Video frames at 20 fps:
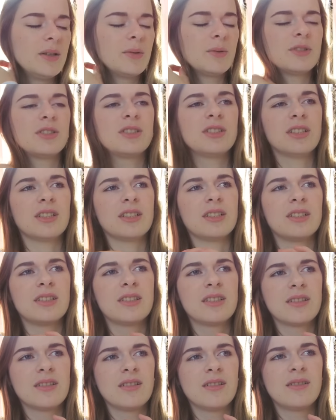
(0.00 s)
It was
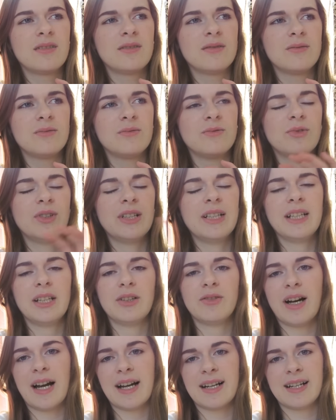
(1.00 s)
just really
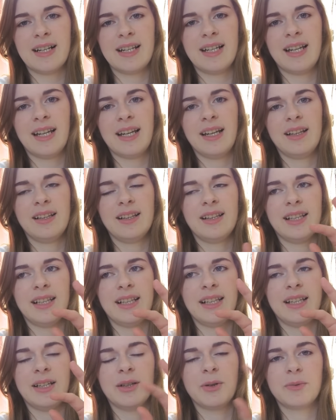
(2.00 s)
crackly,
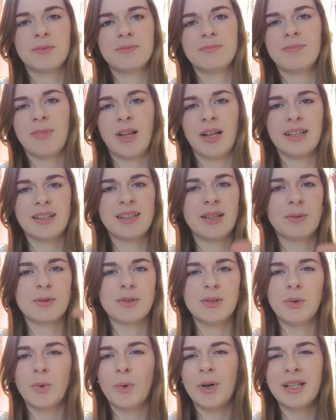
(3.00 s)
the like there
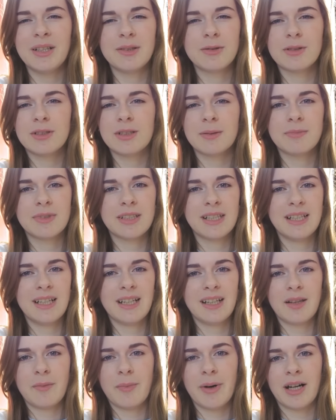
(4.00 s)
was noise or
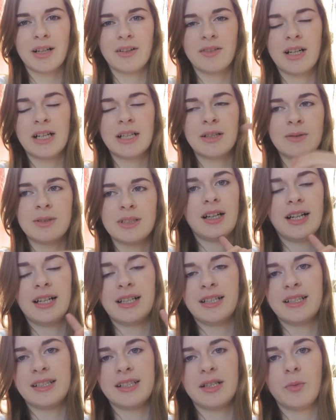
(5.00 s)
something in the background,
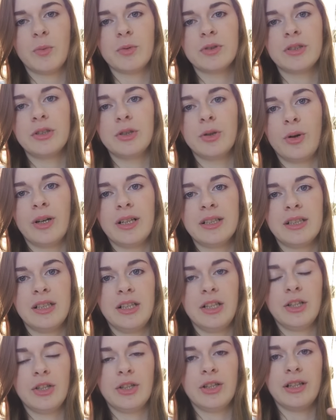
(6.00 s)
and it wasn't noise
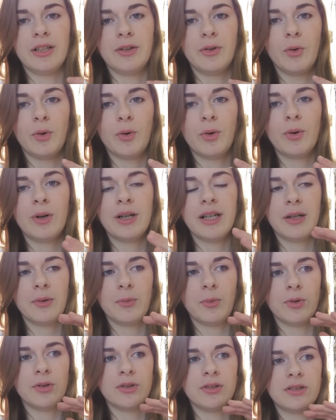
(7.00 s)
that you could ignore,
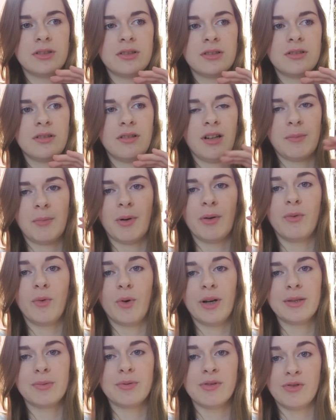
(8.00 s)
it was like my
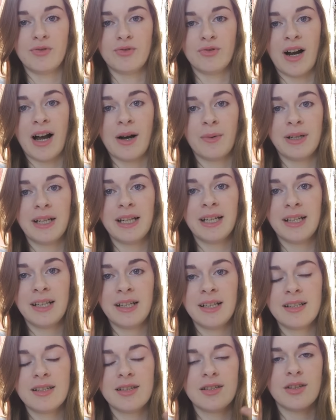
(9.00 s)
voice was drowning in it.